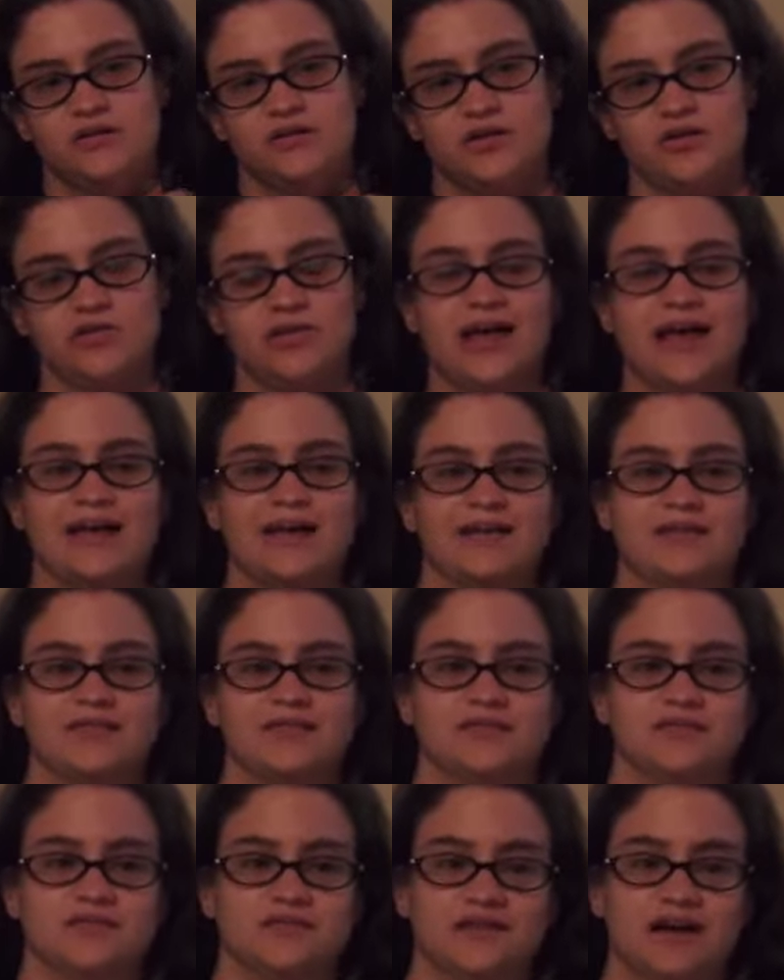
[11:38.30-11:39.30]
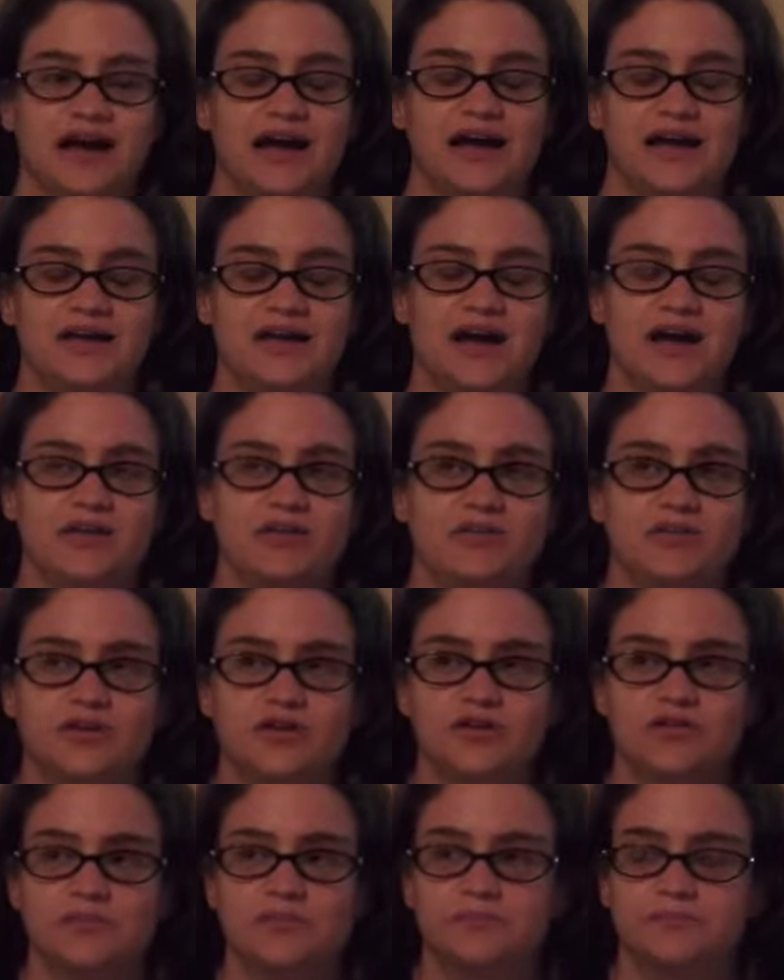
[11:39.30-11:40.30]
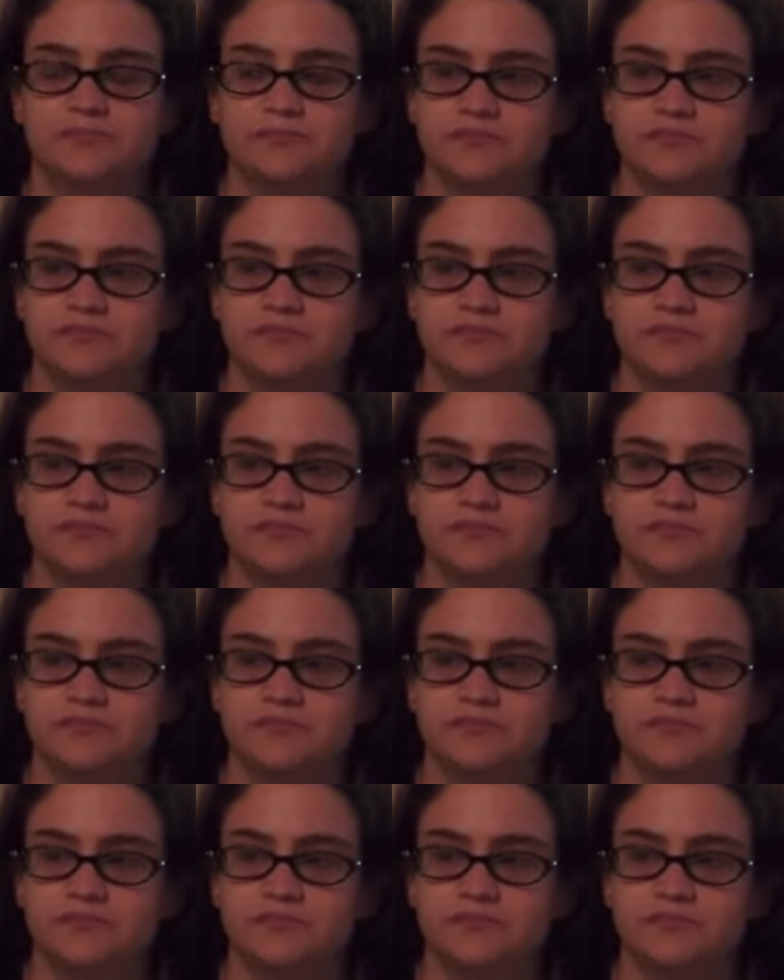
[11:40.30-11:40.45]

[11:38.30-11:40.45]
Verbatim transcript: Or like, I, I don't know.